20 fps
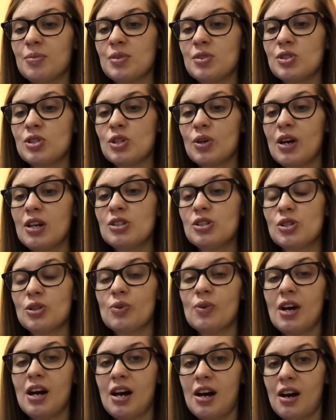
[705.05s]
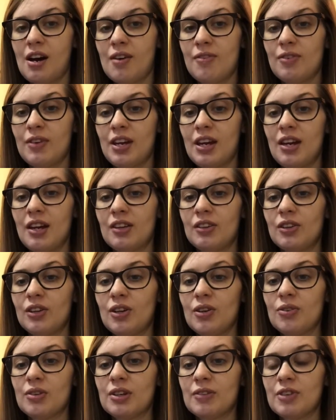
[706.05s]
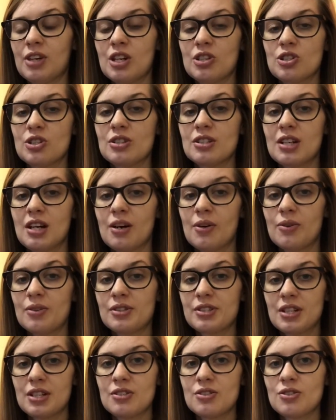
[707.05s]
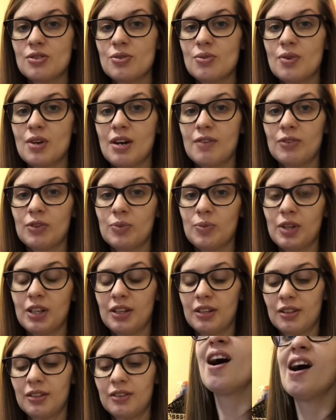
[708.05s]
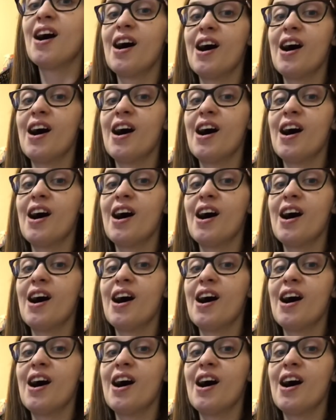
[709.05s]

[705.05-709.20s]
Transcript: So I do have a load of kitchen towels I do every week.